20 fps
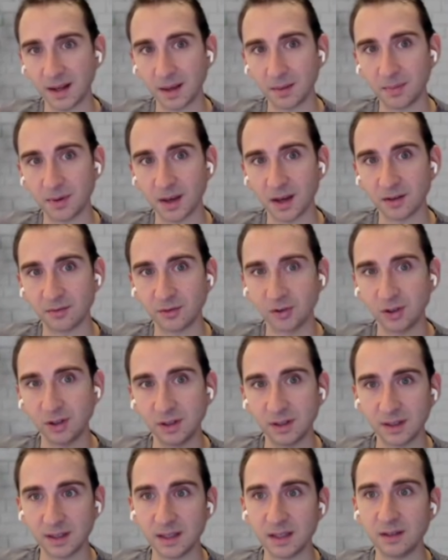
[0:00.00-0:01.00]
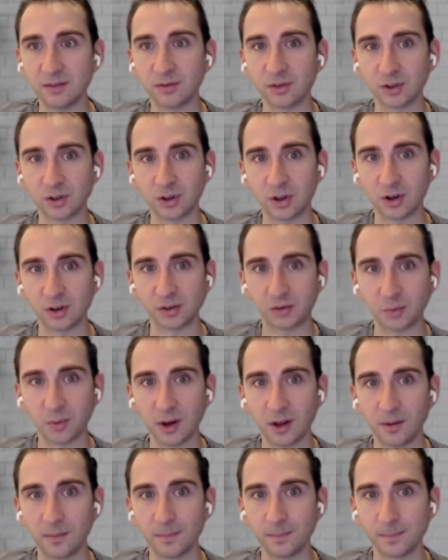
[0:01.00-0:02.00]
make an API key for Claude as
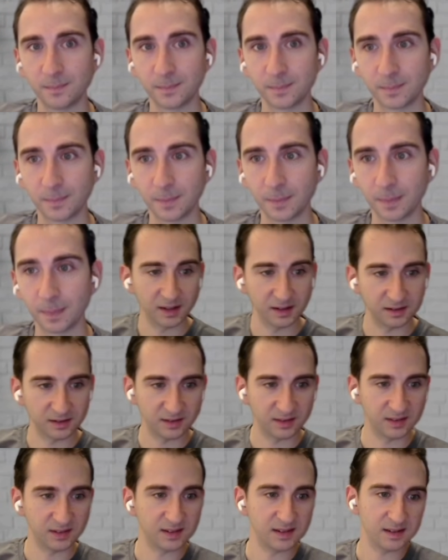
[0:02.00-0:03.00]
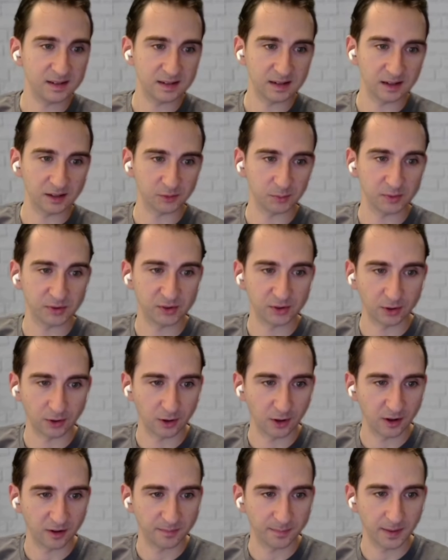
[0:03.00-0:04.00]
well. Let's get into the details. We
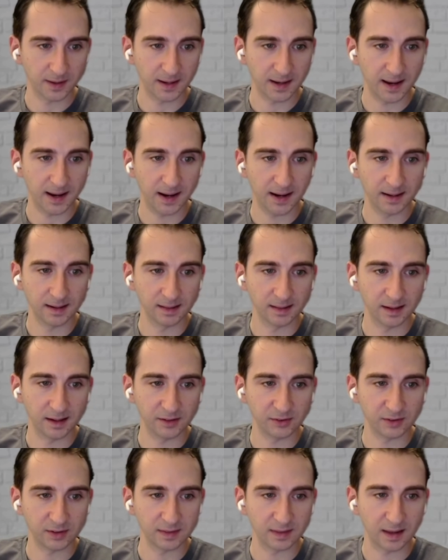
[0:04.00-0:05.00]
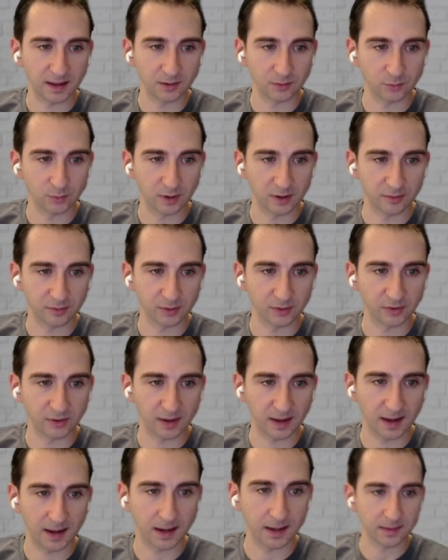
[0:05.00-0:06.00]
start off by analyzing that
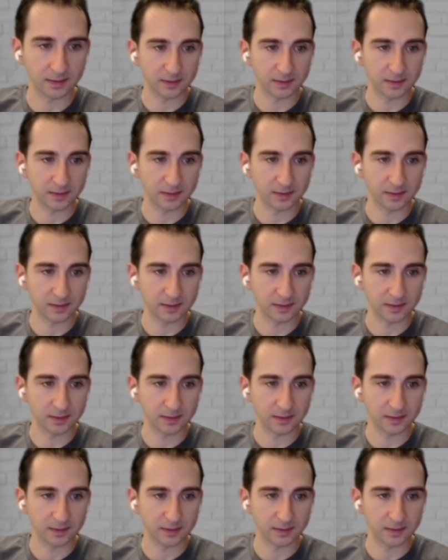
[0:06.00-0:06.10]
reference